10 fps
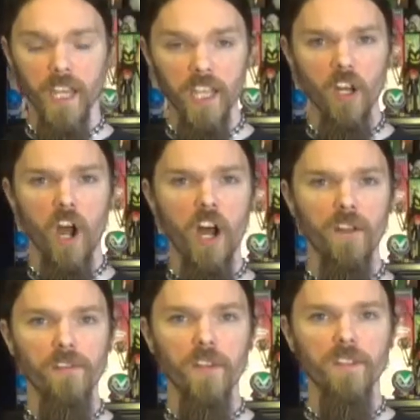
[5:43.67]
in
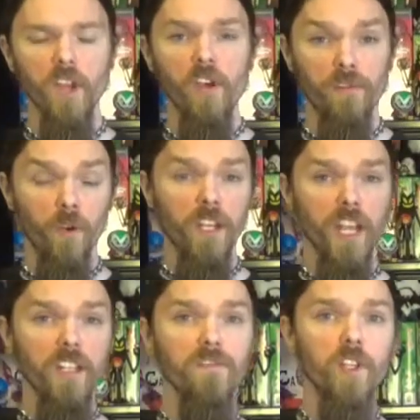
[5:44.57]
office for the
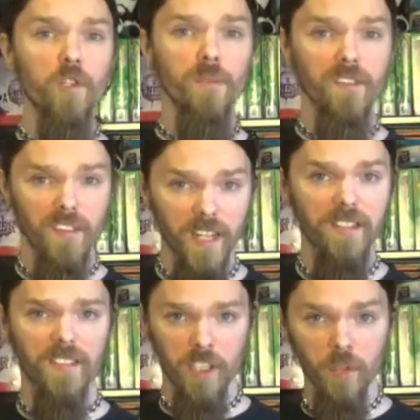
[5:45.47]
individual
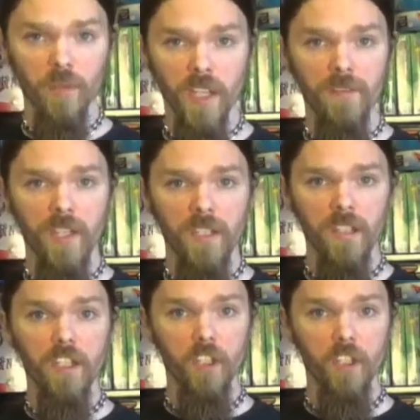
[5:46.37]
states that you live in,